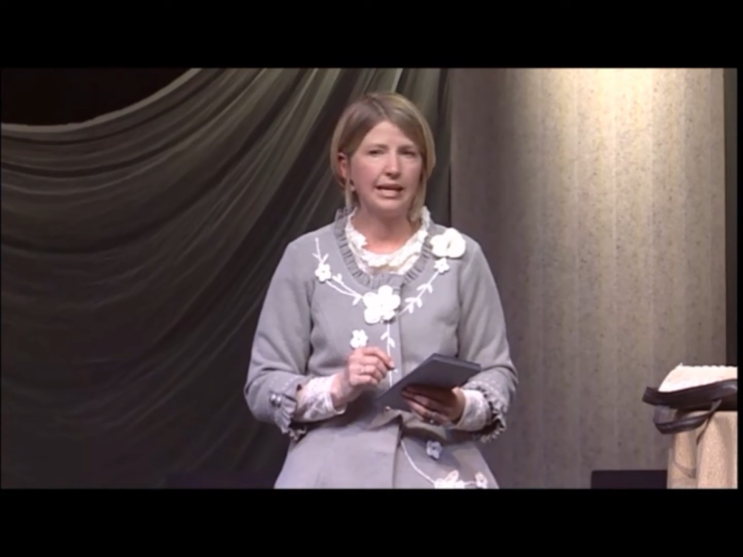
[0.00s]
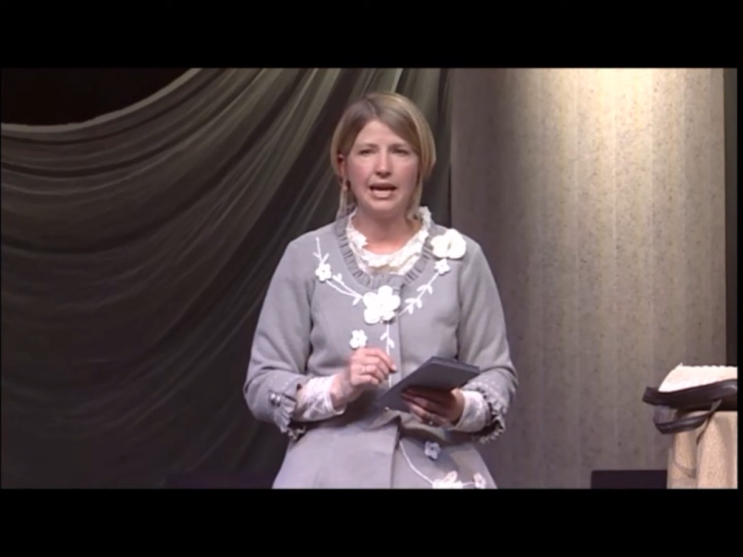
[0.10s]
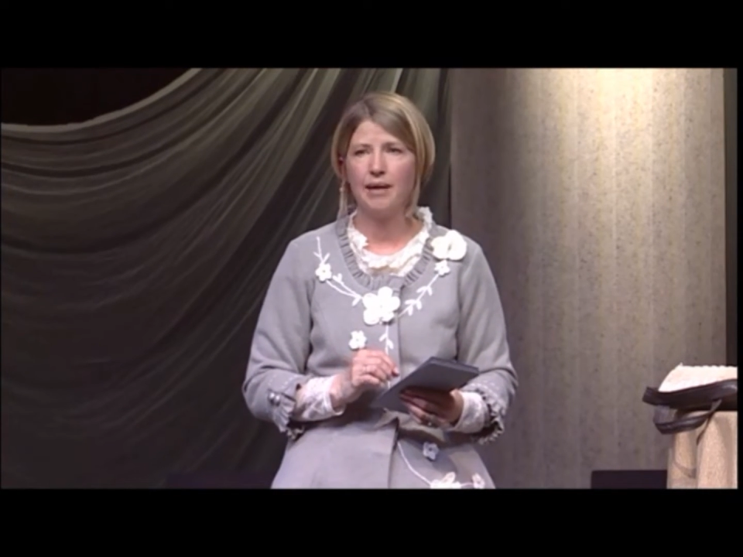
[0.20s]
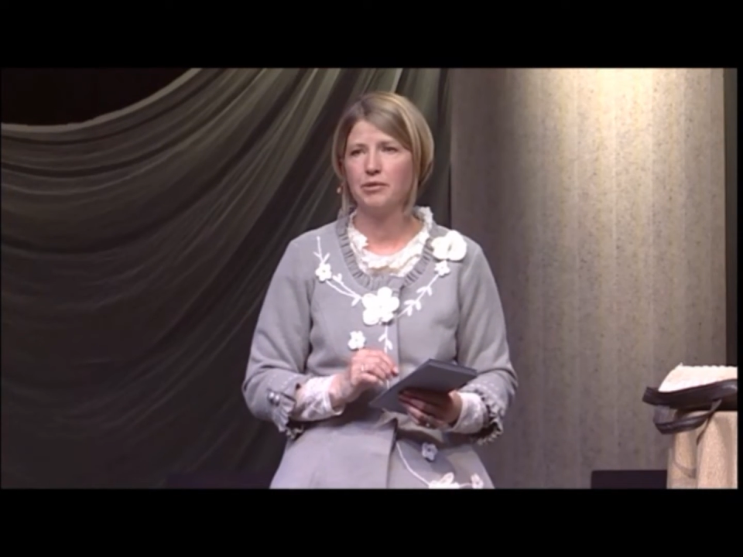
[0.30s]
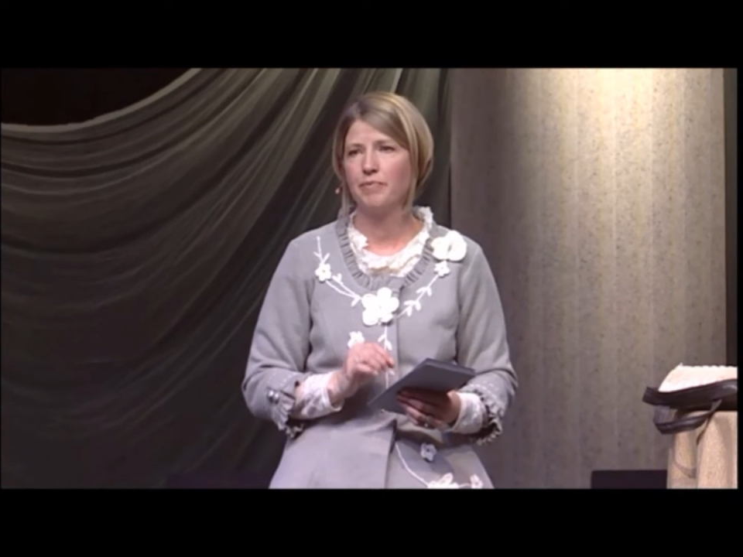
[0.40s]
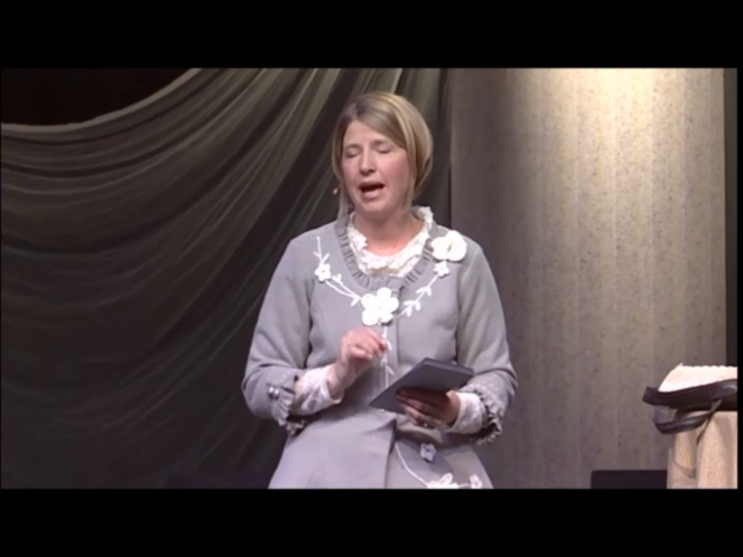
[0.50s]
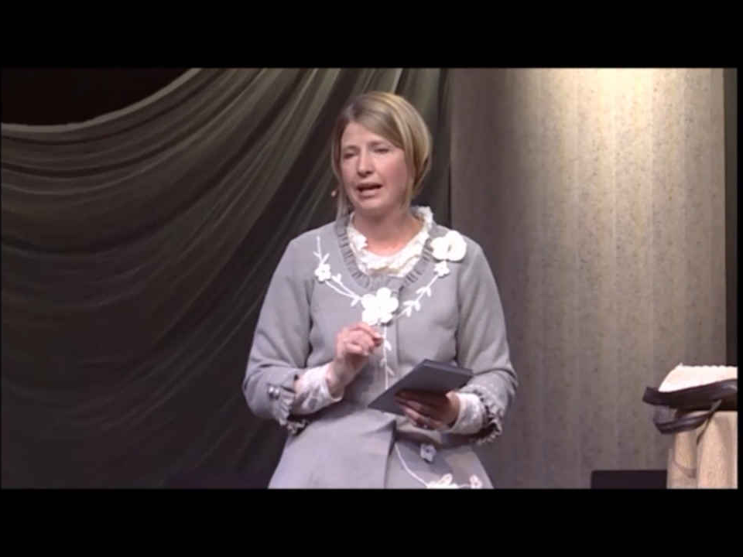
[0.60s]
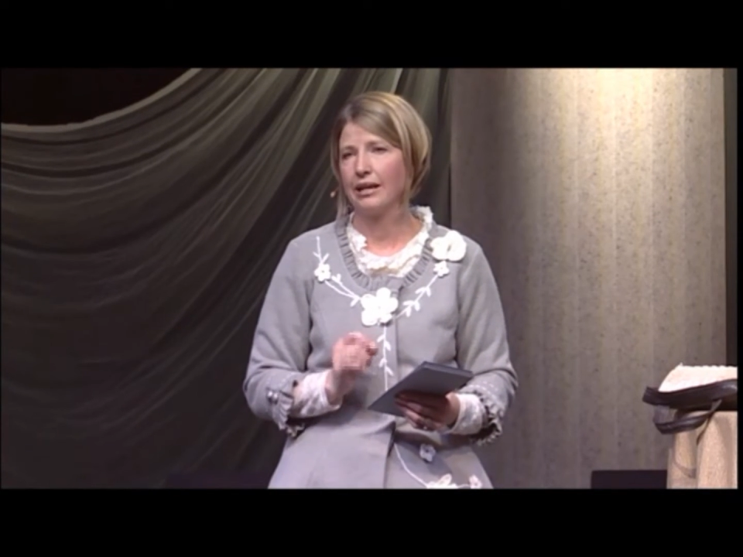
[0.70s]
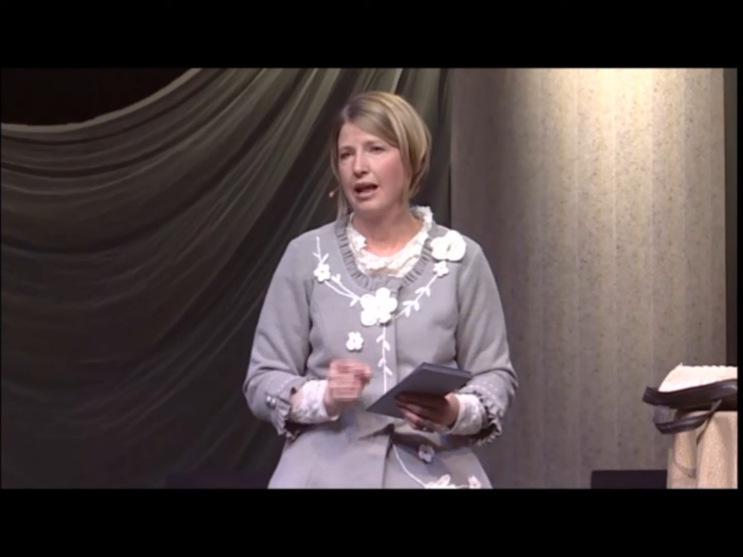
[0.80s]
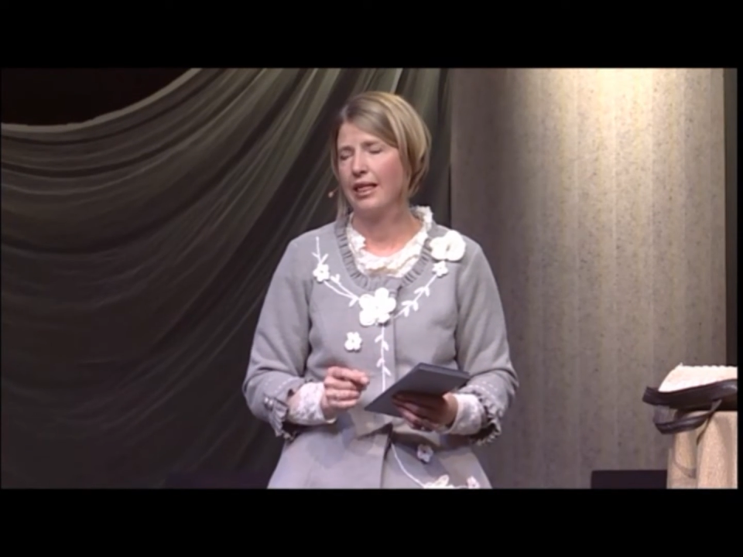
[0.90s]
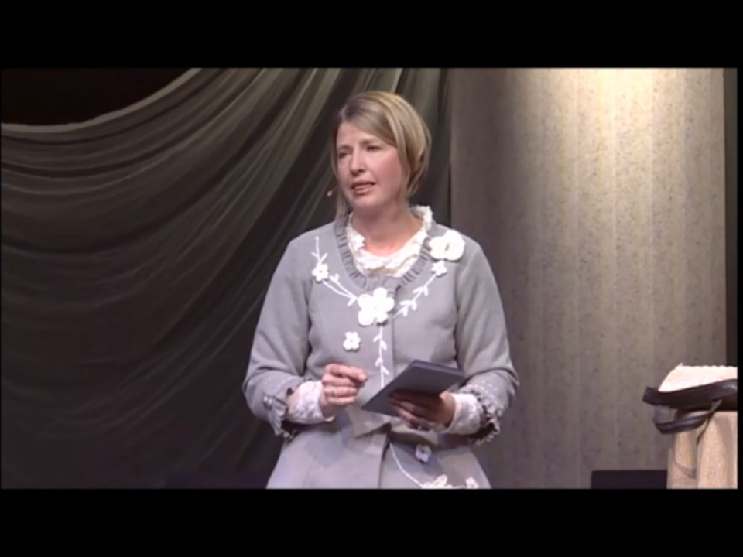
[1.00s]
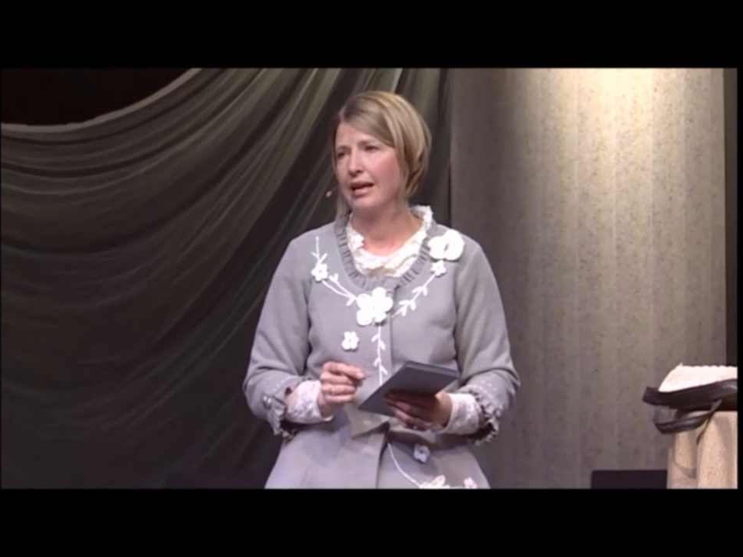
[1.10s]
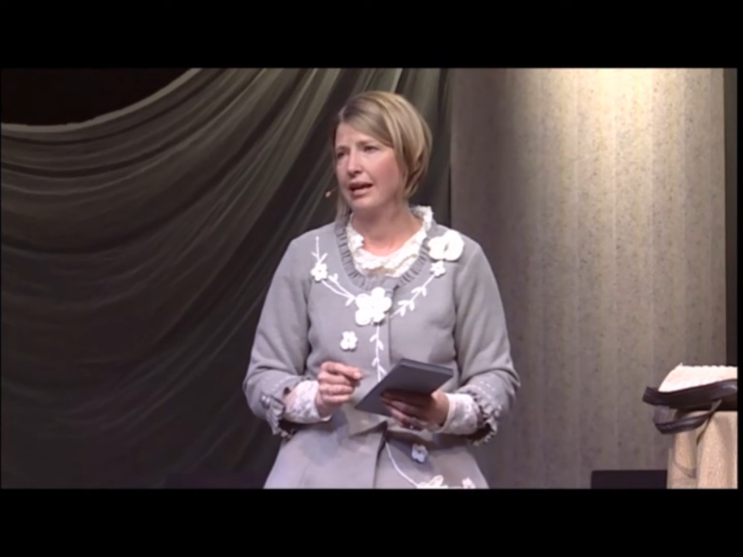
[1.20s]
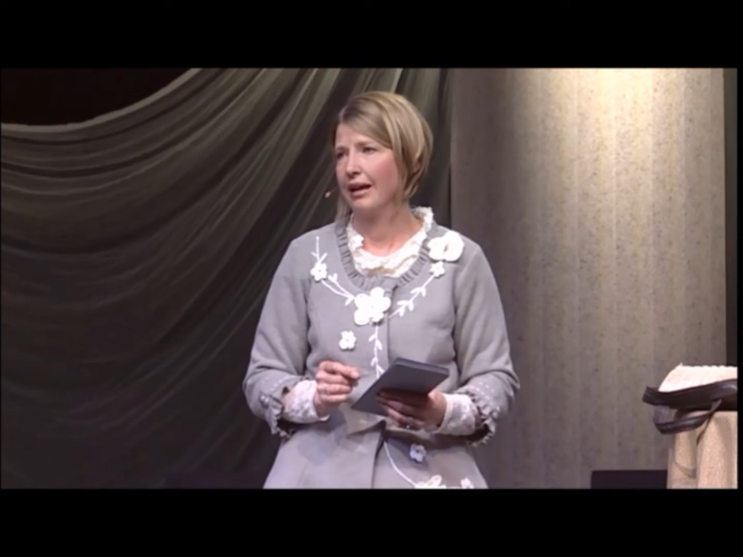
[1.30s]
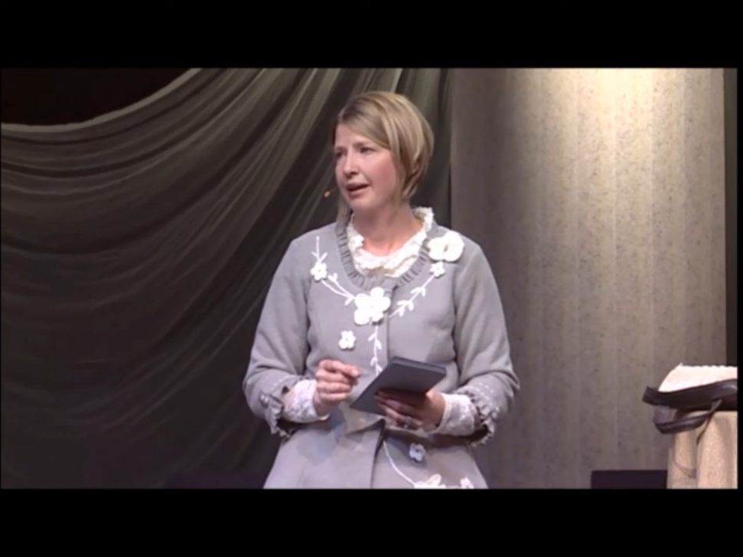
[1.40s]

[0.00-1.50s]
kept back nothing